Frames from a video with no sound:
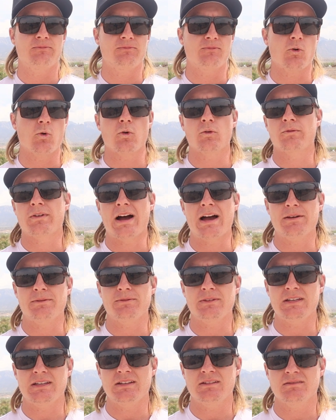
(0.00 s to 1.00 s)
4 or 5
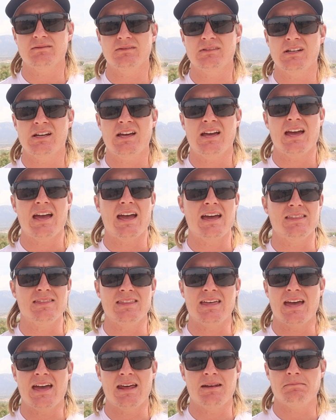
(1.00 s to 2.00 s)
feet, and
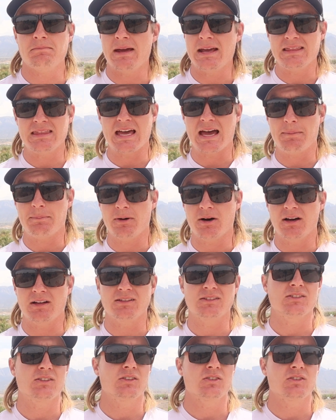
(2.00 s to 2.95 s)
then made that putt.